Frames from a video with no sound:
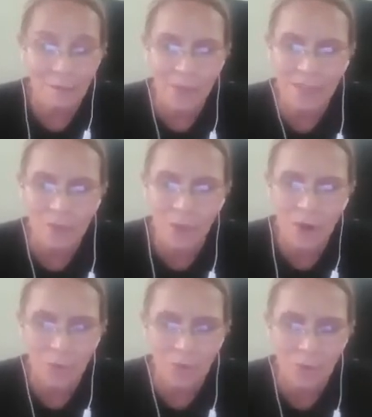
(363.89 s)
What is going
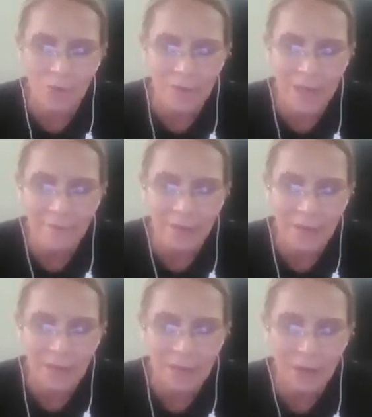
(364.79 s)
on with all these
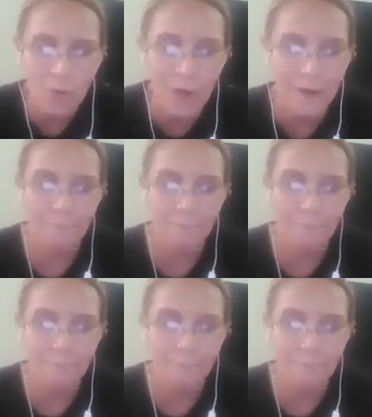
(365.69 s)
avatars? Okay.